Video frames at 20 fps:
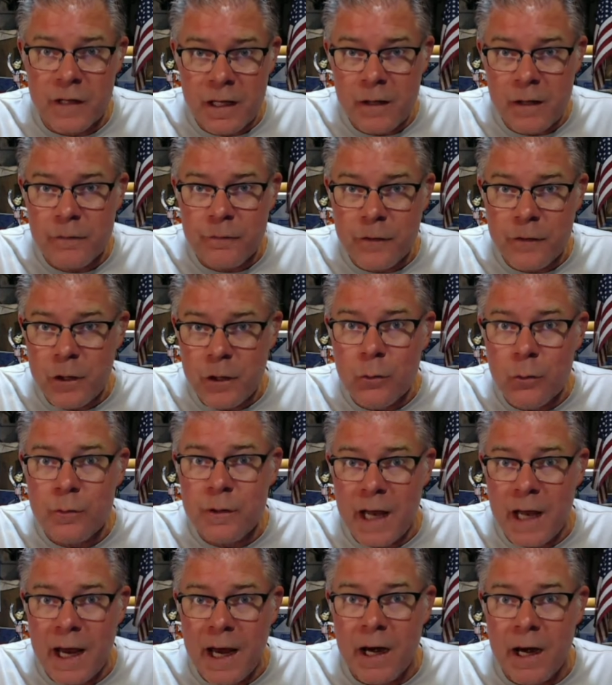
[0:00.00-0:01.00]
if you
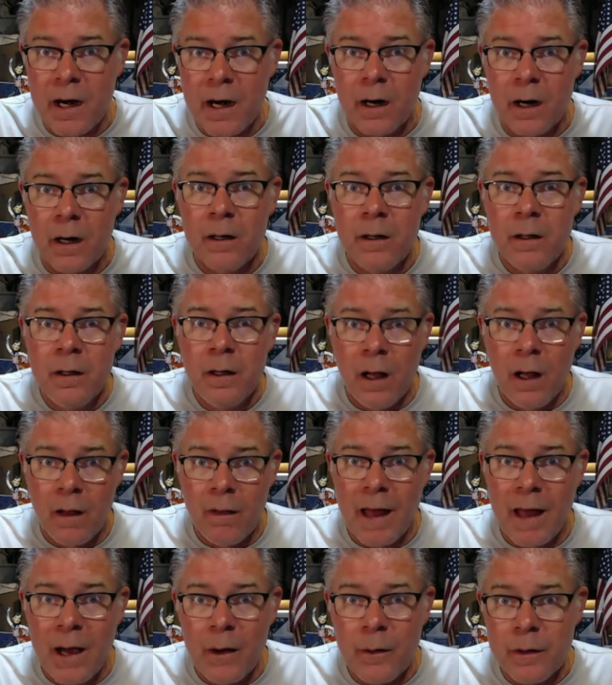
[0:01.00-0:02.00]
dare
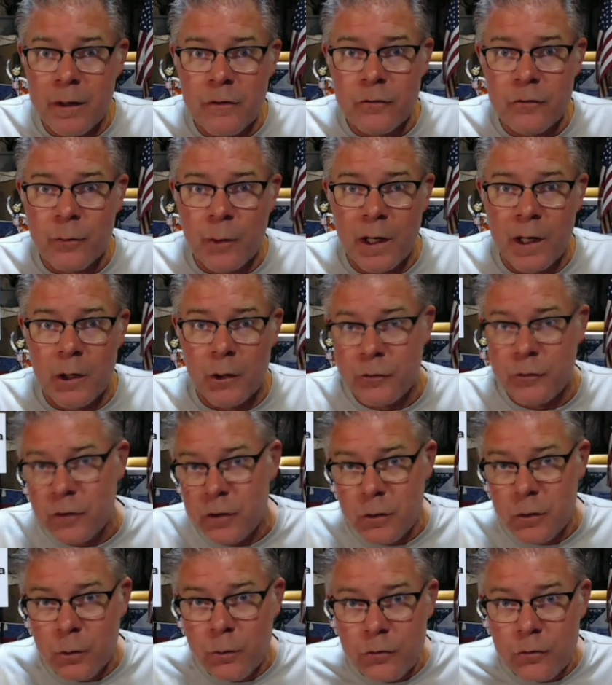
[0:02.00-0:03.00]
allow Israel to
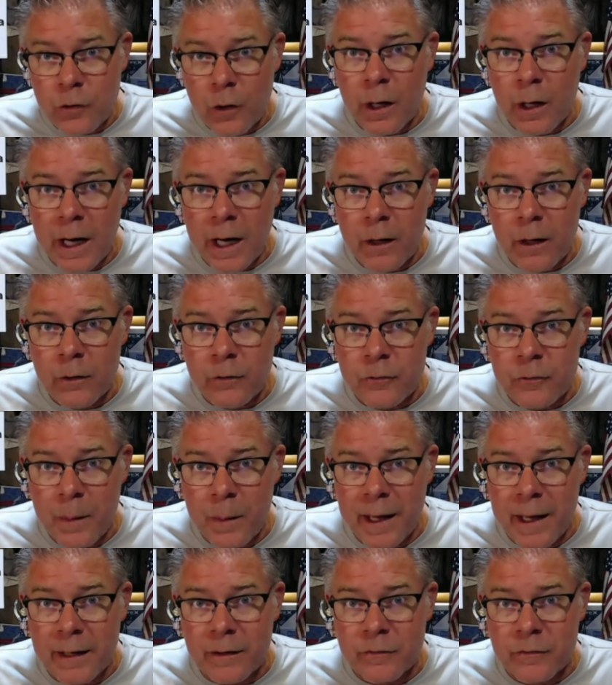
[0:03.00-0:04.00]
use your
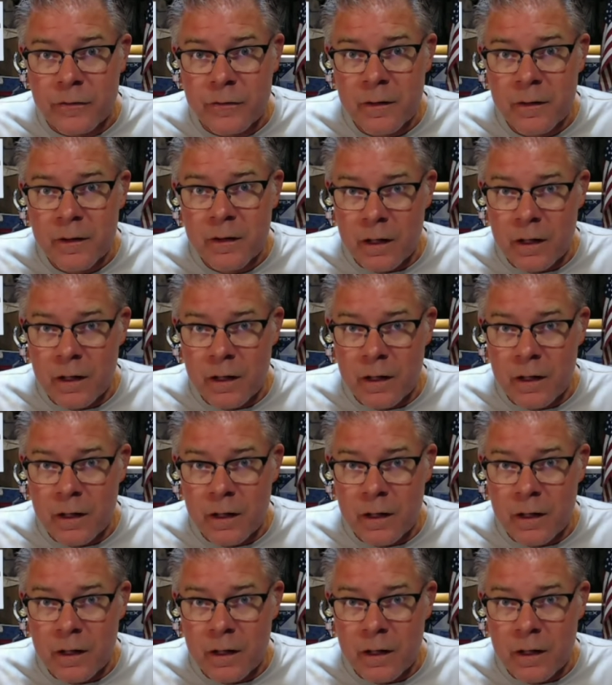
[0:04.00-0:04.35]
airspace,